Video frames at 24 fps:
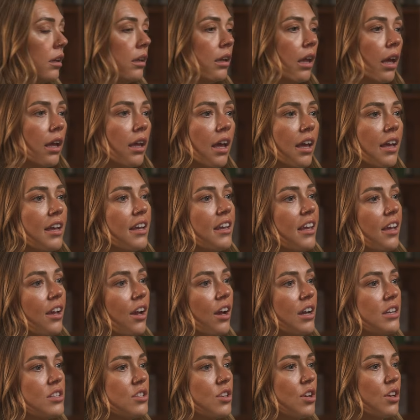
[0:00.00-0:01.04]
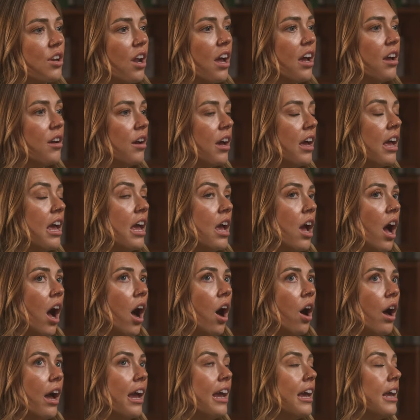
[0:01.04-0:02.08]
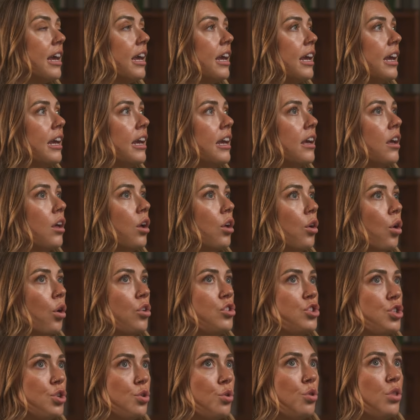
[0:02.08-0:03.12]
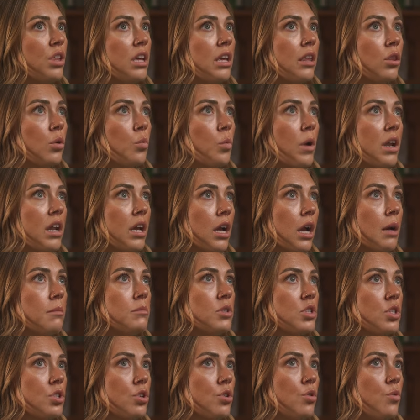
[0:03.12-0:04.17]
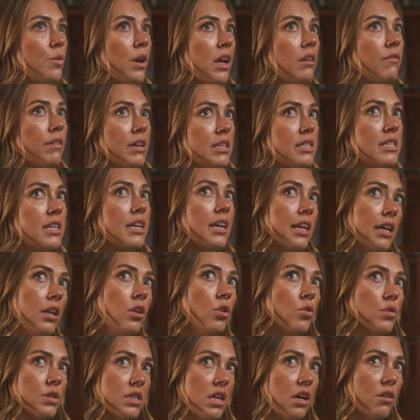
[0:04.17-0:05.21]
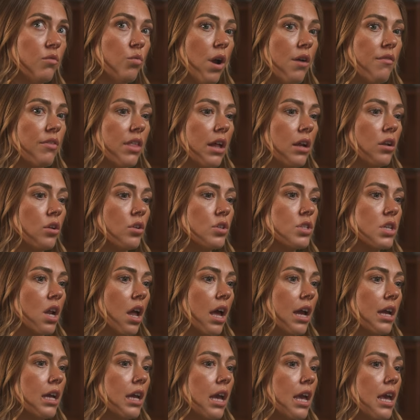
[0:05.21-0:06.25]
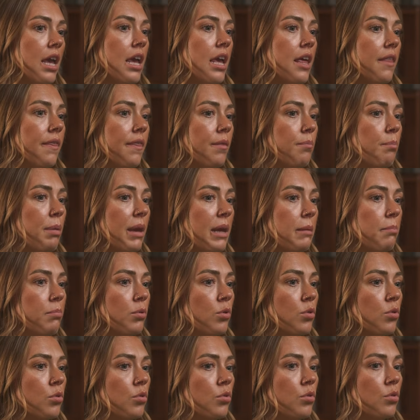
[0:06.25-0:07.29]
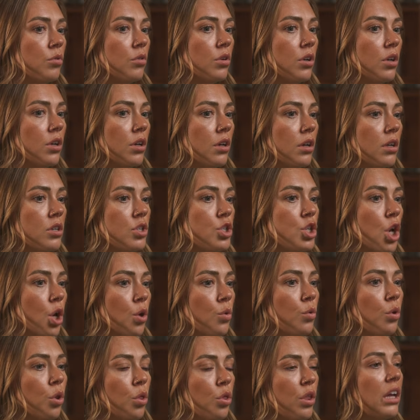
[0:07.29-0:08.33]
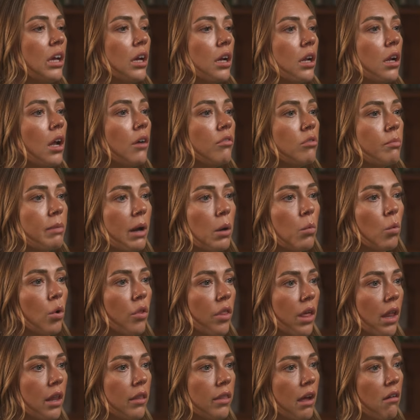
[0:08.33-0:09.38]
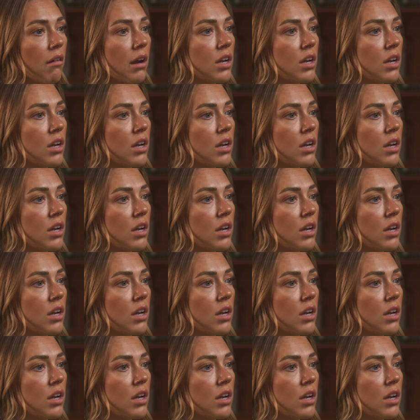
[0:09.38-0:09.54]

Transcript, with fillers: Yeah, ikigai is good. I do think that when it comes to investing in yourself, whatever that looks like, people don't think enough about what their